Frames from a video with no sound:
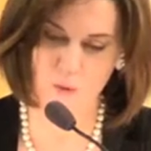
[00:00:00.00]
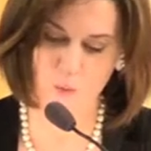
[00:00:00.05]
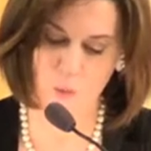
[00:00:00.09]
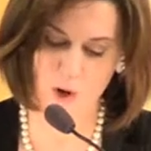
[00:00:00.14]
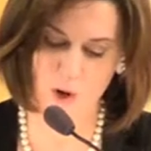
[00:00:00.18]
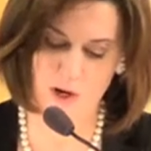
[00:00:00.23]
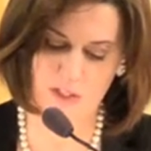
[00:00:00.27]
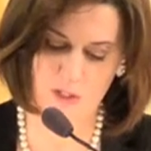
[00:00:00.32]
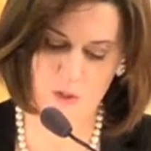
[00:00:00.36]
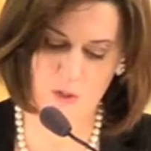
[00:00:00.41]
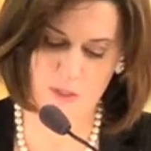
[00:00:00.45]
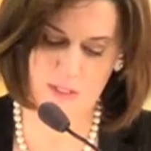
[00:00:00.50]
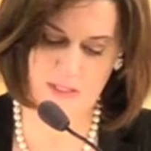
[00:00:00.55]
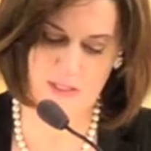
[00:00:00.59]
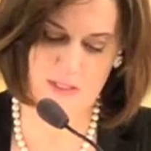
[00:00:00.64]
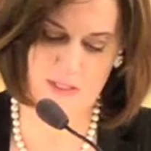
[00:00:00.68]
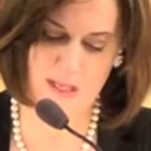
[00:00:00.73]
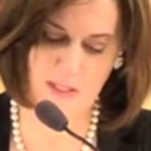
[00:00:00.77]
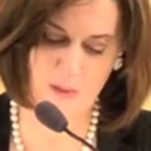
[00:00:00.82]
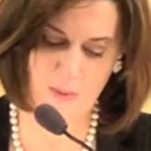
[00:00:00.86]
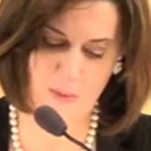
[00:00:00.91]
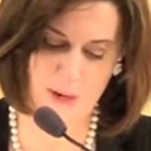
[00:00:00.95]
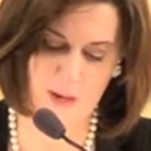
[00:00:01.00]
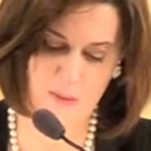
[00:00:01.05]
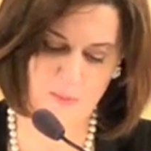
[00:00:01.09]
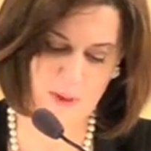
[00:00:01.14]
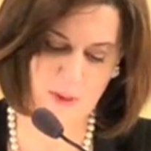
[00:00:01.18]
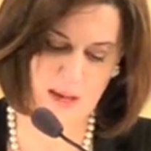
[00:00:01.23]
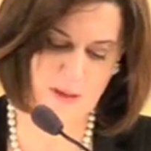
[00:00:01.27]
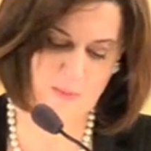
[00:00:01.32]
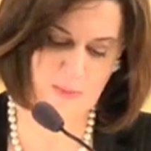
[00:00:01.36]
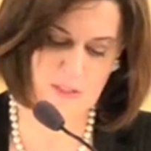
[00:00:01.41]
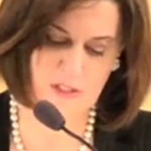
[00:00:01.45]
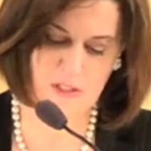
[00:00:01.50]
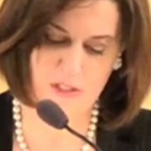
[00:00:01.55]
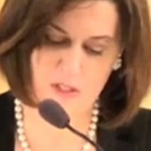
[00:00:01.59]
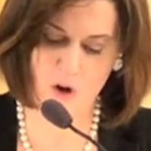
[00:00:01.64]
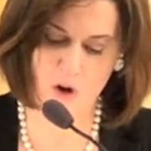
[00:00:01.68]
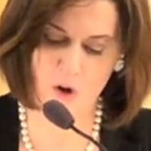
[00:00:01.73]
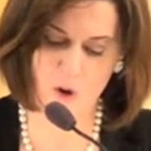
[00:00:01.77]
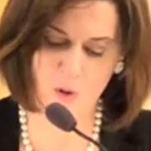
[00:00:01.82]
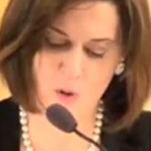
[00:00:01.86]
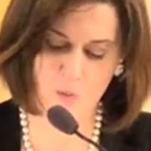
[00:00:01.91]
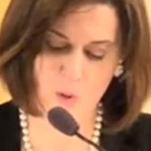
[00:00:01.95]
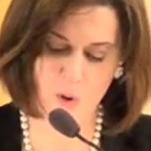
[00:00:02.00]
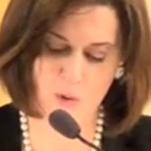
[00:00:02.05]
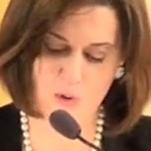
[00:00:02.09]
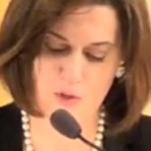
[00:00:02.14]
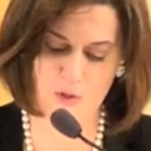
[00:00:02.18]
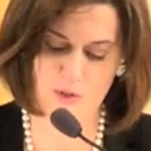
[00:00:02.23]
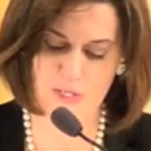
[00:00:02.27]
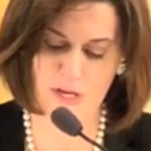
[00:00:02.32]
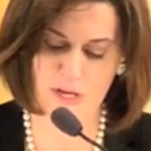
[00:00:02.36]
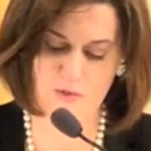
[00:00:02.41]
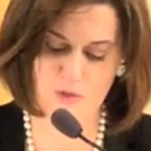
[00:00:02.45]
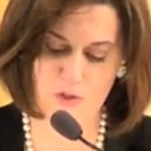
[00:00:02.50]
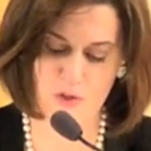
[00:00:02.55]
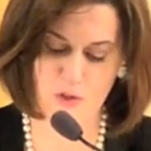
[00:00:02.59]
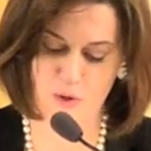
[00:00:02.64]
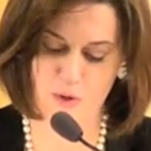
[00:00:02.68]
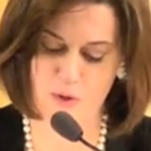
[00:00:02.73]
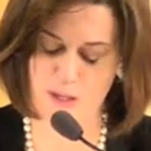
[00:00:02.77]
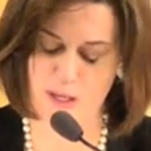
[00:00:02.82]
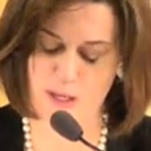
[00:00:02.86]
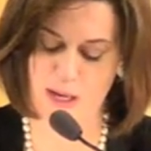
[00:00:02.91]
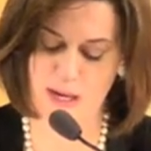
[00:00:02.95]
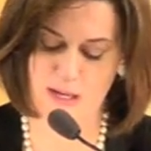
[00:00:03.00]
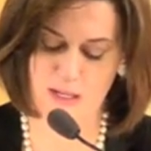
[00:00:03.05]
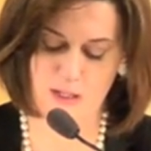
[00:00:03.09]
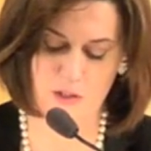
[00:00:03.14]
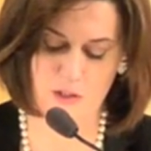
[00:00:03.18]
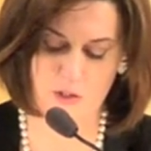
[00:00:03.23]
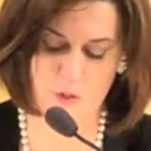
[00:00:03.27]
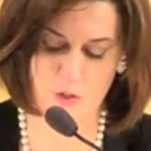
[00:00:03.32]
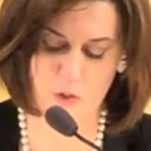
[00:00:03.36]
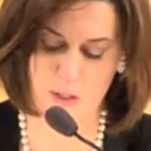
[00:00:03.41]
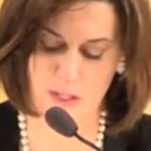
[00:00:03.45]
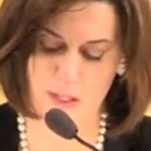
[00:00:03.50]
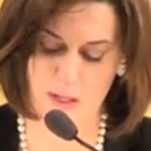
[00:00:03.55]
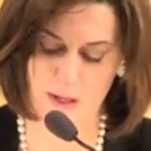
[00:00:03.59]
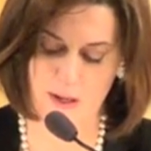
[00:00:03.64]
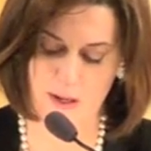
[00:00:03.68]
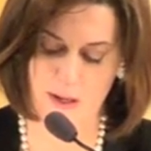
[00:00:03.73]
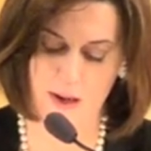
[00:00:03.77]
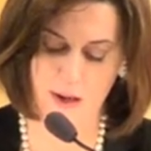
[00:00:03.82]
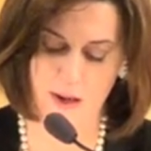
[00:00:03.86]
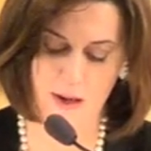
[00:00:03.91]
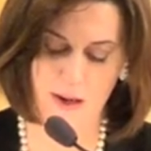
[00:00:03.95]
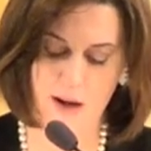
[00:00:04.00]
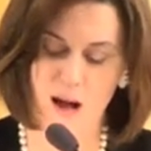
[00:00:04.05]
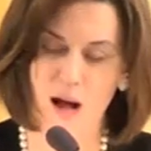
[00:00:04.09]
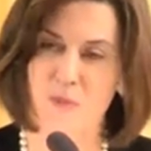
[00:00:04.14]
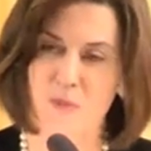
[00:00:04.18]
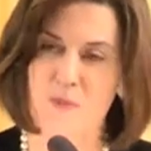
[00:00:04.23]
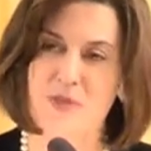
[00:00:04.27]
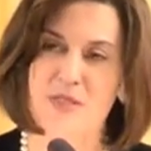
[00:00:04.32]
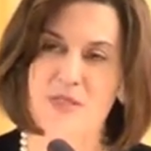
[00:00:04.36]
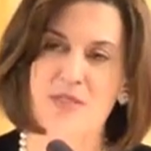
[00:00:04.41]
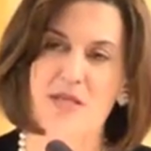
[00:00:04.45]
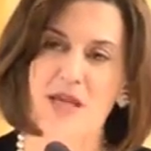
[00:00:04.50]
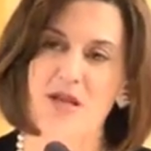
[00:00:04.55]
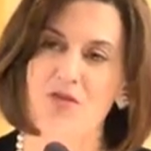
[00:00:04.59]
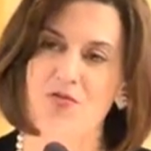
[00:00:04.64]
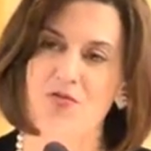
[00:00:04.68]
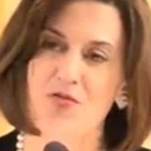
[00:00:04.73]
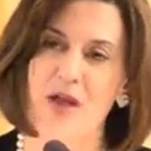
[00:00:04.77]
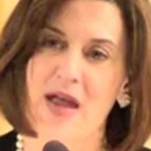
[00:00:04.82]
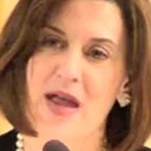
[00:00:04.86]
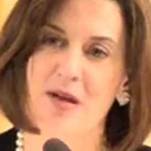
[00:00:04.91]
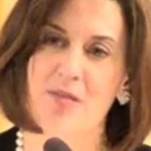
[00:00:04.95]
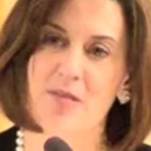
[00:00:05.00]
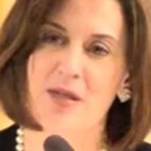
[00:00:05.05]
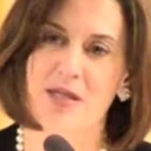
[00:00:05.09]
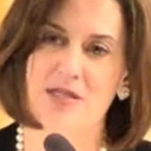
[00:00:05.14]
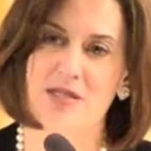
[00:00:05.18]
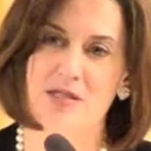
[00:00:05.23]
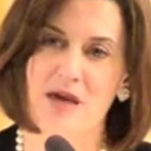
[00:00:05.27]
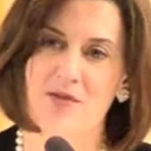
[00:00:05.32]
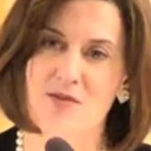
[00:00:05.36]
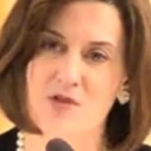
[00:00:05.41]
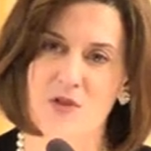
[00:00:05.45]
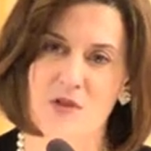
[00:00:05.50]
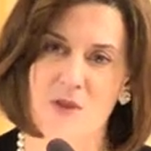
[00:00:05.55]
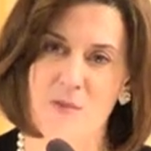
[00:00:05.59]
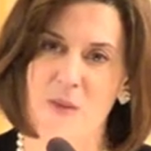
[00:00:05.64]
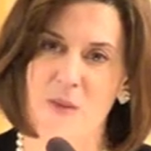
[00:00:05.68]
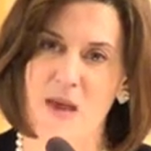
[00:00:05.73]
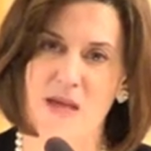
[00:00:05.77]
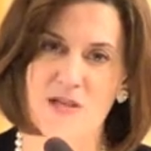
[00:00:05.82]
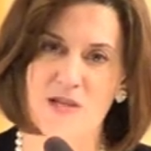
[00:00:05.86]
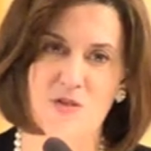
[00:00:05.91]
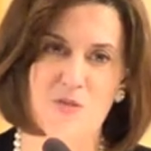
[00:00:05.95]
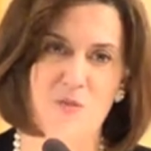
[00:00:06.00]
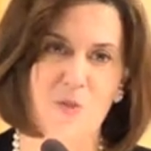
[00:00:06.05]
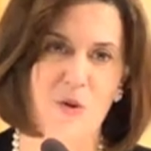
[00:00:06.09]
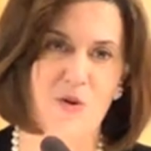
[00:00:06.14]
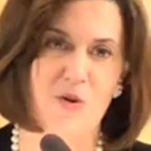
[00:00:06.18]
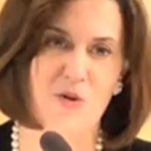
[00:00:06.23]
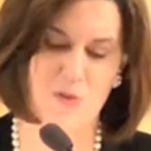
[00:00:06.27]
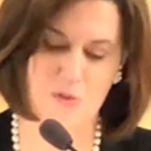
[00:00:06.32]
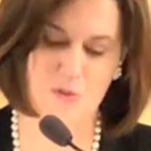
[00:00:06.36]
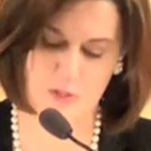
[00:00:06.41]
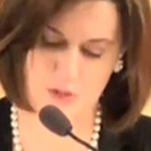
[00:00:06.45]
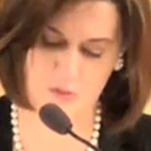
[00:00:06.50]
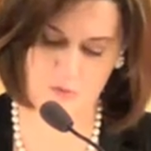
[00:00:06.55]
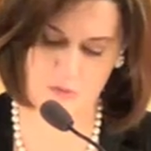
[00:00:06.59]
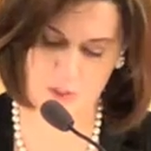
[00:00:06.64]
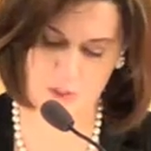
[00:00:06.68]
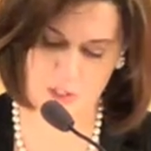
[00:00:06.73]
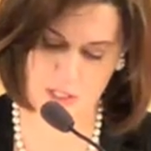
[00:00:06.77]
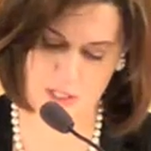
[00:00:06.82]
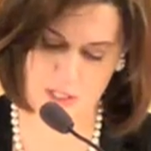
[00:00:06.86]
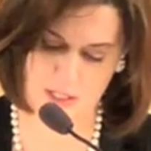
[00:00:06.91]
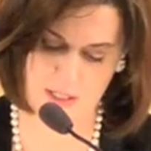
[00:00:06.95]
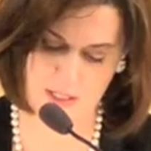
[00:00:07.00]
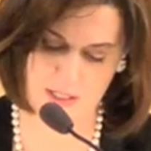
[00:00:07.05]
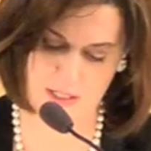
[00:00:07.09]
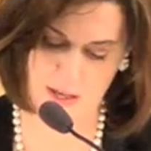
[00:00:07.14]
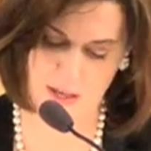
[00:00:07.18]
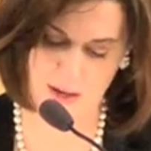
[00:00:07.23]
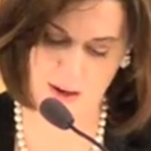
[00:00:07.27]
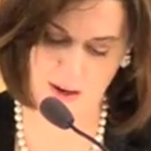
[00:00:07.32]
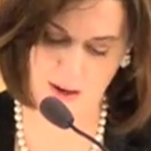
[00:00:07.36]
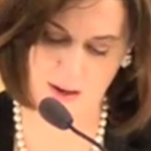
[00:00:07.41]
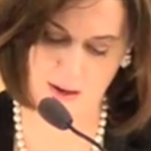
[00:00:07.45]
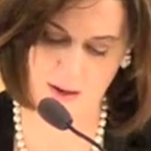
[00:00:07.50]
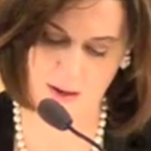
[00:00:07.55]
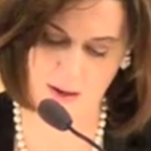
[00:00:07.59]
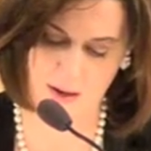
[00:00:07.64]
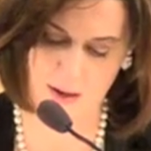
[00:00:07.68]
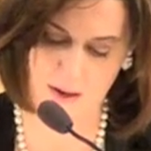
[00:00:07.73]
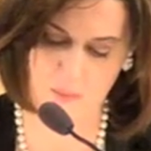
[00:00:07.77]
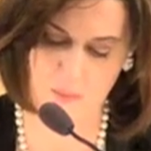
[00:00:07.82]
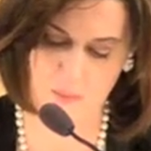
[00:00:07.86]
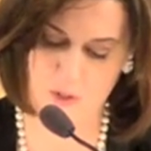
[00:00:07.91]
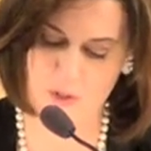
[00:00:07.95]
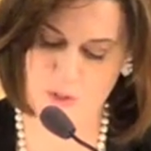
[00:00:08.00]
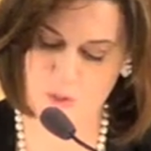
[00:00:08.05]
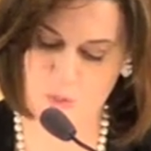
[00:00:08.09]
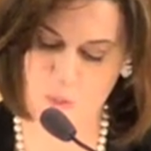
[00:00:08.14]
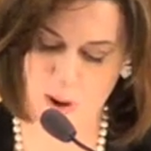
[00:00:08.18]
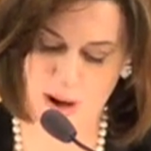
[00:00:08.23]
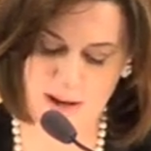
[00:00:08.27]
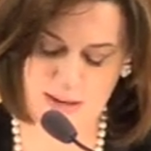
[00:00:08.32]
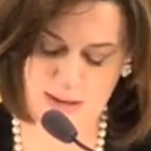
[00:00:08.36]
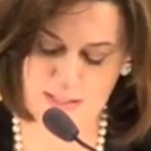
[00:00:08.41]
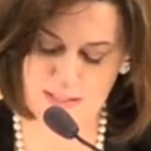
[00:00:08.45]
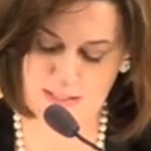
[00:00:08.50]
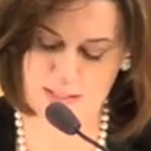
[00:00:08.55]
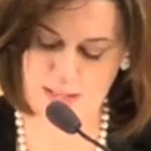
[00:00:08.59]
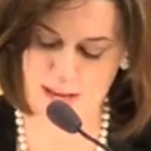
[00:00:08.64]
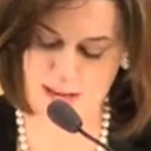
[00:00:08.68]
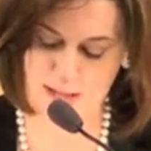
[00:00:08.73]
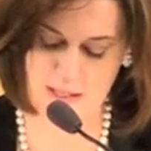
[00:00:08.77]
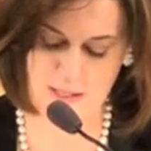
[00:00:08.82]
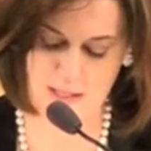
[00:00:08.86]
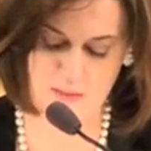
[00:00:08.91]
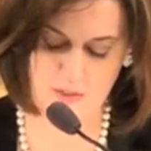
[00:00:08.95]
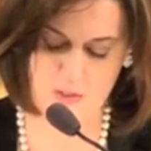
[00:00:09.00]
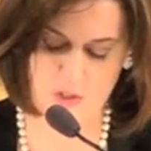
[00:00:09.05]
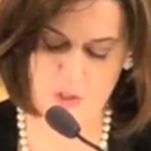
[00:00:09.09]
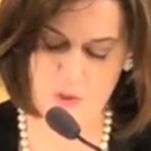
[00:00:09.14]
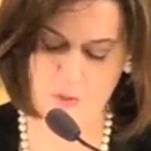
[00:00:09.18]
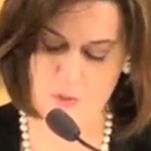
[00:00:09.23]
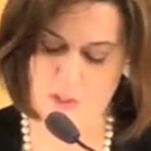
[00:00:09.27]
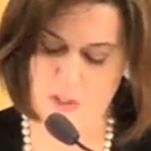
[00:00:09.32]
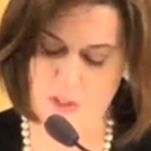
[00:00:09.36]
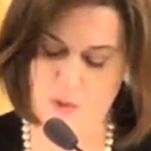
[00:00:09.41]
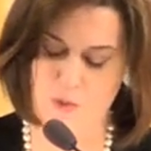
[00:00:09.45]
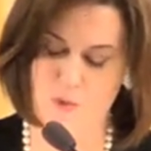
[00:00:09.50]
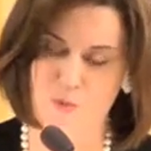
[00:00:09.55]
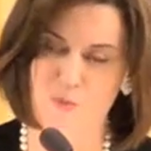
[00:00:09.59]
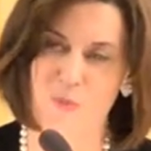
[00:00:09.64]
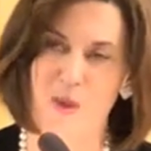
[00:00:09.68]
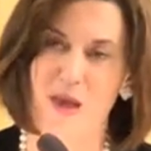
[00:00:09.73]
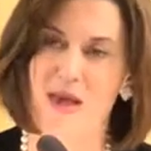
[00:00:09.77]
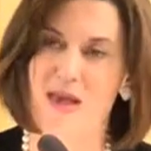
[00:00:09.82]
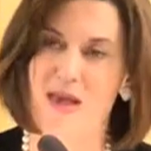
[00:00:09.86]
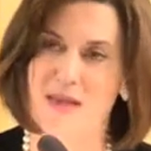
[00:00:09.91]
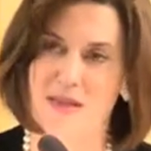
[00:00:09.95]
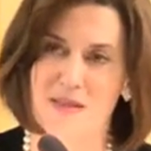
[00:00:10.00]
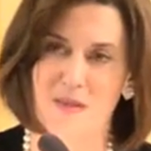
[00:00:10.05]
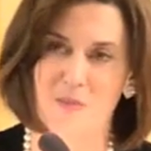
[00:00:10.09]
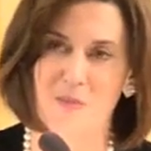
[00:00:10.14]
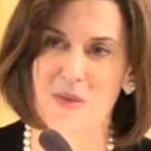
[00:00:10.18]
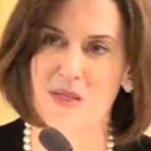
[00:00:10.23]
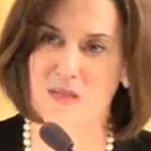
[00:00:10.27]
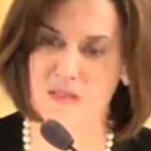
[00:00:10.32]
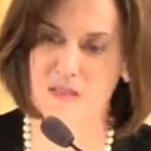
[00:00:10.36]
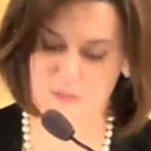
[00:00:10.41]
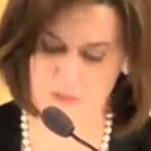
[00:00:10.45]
He worked to accelerate payments to homeowners after Hurricane Katrina, compensate families after the mass murders at Virginia Tech, persuade executives to reduce pay in the